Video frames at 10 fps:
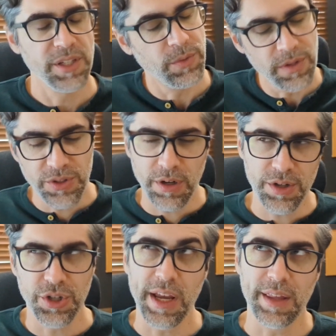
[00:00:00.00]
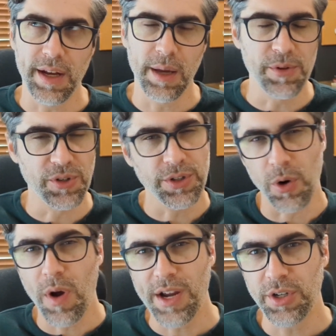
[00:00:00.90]
when you start to shake that up, you start to
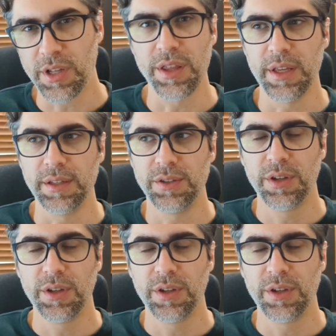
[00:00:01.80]
question things,